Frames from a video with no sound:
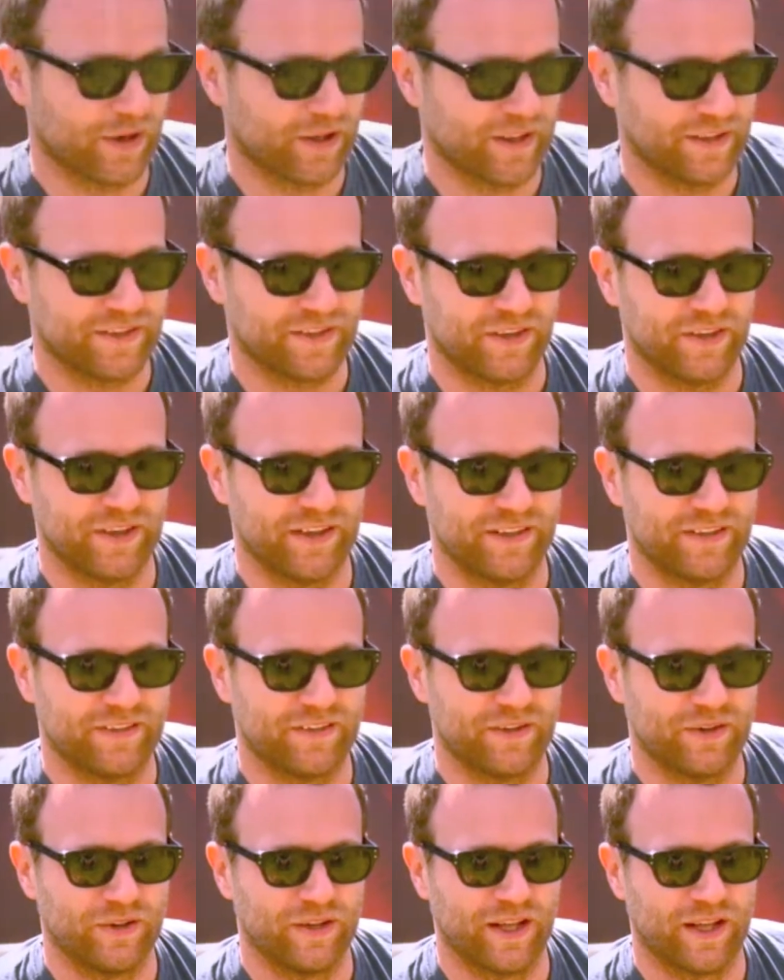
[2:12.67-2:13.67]
quickly turned
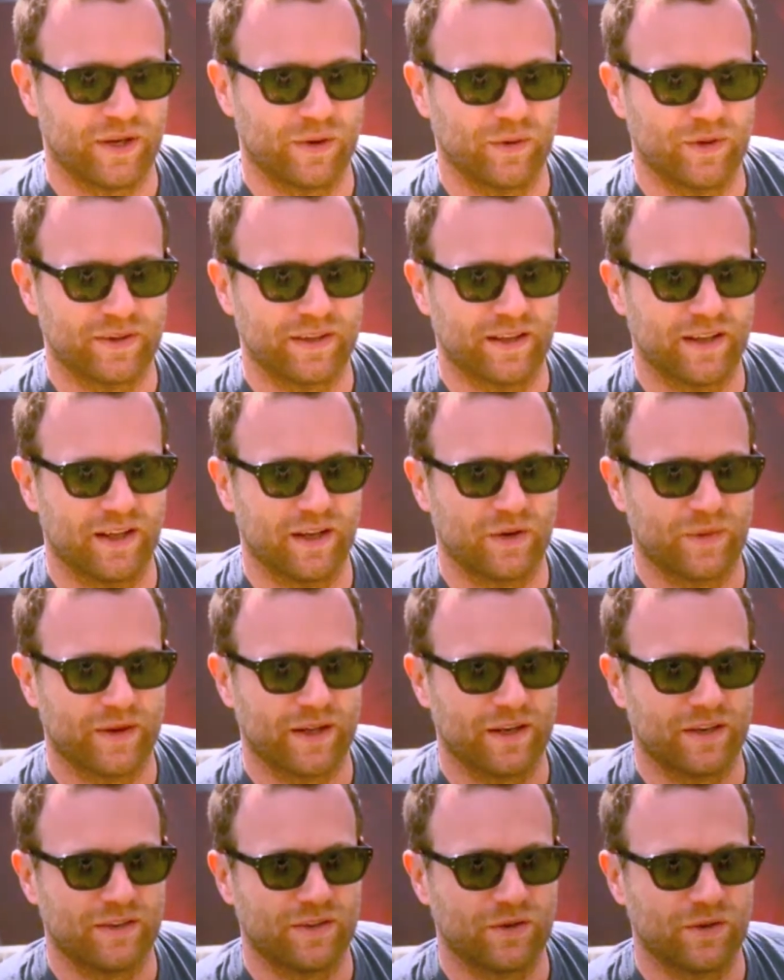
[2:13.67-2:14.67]
into like, what the hell are we
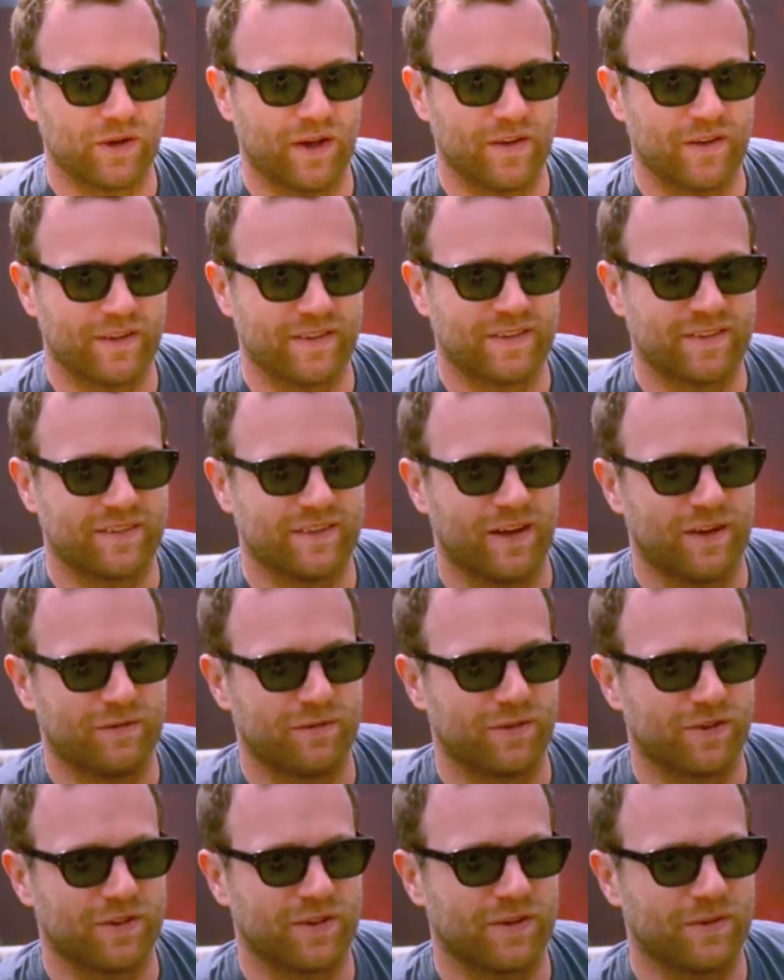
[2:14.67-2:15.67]
gonna do with all this stuff
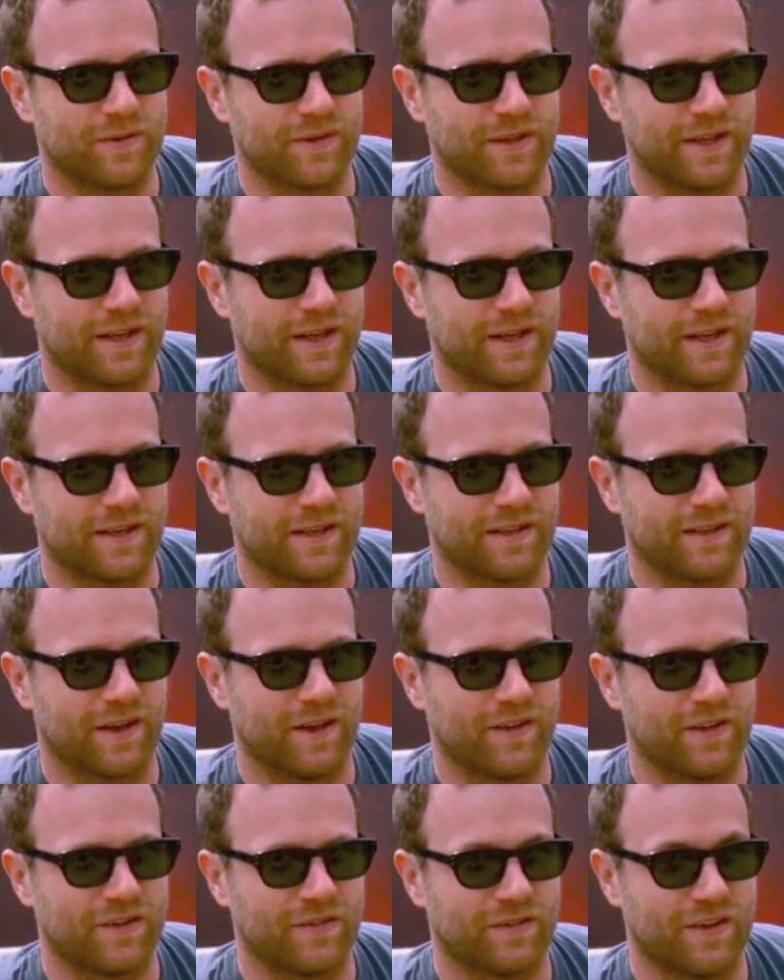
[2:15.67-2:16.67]
we're accumulating and
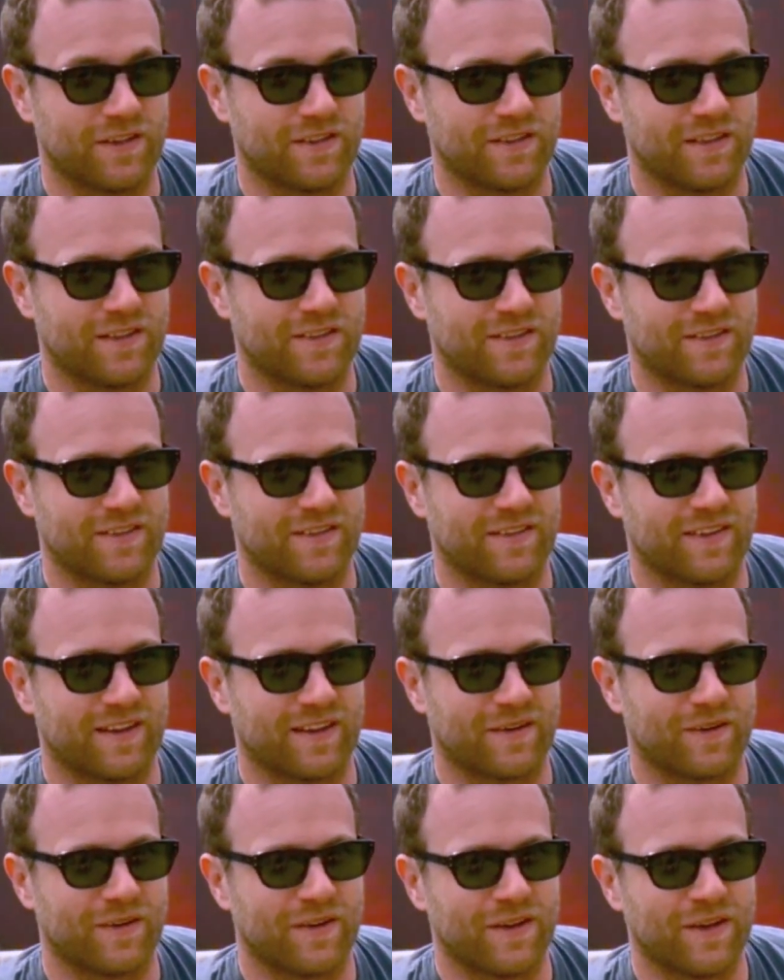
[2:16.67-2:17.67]
all this vintage? And it's
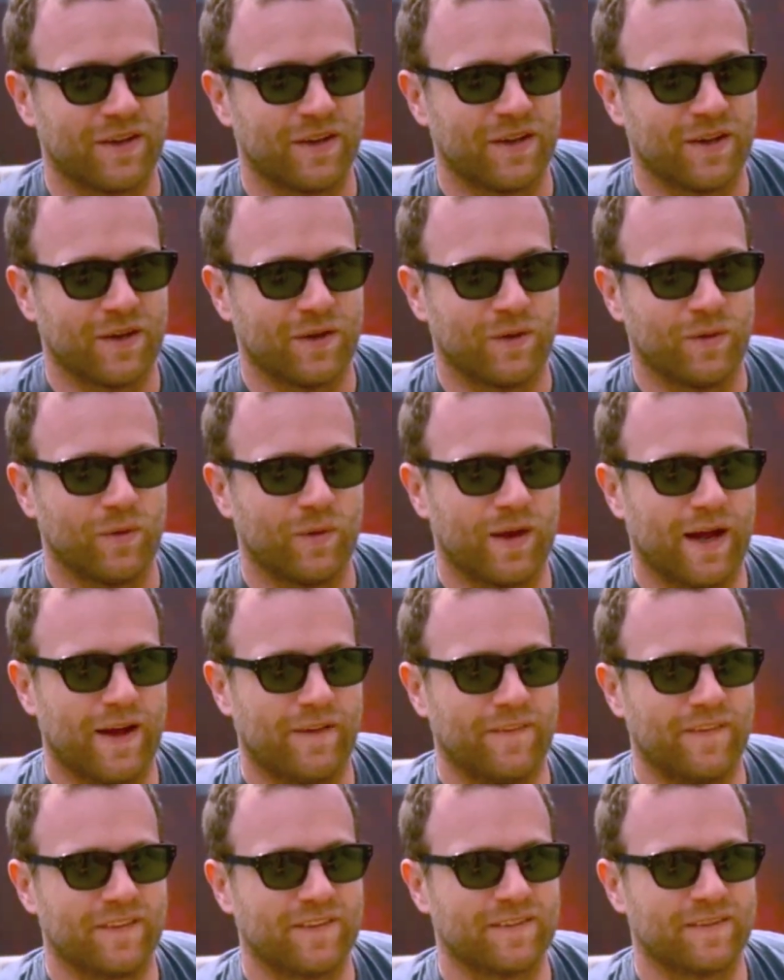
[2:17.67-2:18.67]
like we
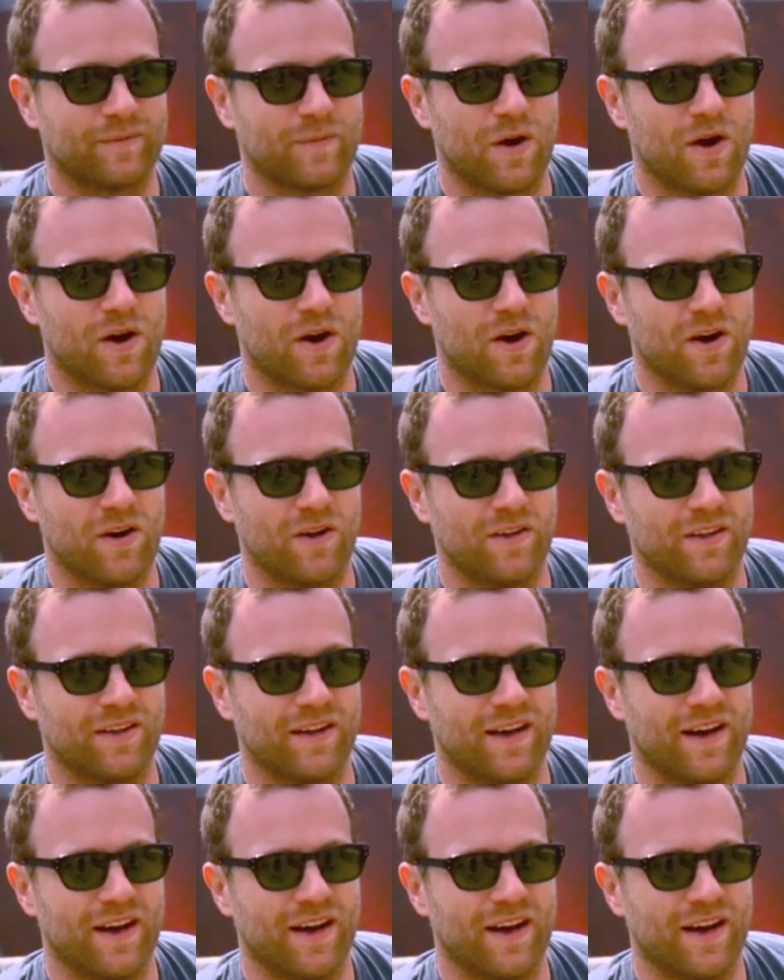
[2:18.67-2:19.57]
had this small